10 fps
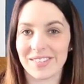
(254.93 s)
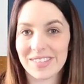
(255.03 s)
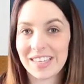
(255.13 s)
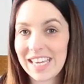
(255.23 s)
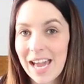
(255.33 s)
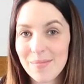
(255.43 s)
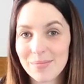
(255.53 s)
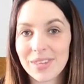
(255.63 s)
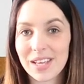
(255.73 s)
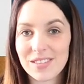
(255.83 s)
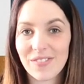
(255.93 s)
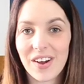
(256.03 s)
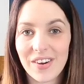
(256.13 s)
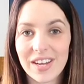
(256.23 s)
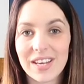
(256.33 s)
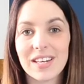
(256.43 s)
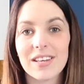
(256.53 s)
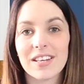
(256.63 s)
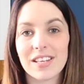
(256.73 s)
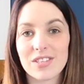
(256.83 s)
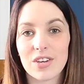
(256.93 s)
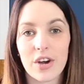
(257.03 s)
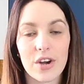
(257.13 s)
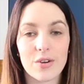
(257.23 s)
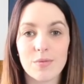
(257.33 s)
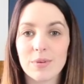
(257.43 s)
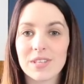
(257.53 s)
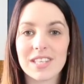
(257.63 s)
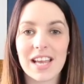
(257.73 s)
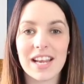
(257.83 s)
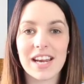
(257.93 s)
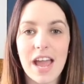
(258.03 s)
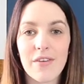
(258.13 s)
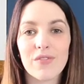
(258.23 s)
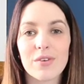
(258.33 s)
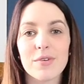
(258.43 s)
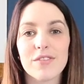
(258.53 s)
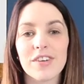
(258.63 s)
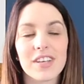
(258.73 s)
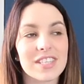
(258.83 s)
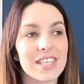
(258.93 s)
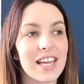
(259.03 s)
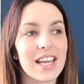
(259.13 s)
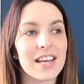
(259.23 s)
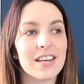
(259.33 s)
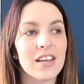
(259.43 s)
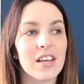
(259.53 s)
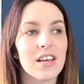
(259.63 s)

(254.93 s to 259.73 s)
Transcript: I was like, yep, that's fine, let's go, because in every movie I'd seen,